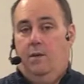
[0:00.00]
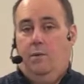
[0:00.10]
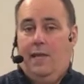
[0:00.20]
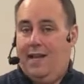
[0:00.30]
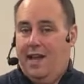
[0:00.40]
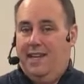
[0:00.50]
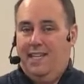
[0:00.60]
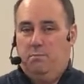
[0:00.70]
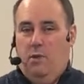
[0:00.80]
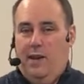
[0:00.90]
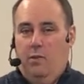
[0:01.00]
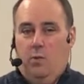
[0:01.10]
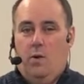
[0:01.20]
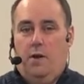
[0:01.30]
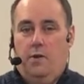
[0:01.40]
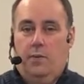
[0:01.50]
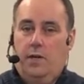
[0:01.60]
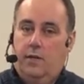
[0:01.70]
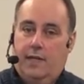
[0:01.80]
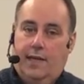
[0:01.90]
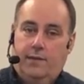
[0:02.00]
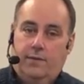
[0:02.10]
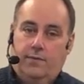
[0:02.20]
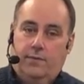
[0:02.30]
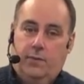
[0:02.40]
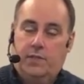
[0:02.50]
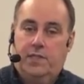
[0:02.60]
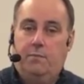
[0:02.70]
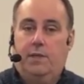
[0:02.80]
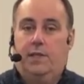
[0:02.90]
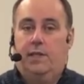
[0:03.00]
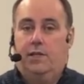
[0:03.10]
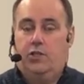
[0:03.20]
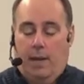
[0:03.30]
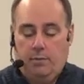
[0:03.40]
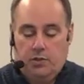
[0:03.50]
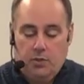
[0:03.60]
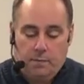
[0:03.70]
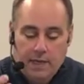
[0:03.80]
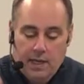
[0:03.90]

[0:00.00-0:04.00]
Well, that kind of gets blown out of the water when you look at 1 Timothy chapter 2.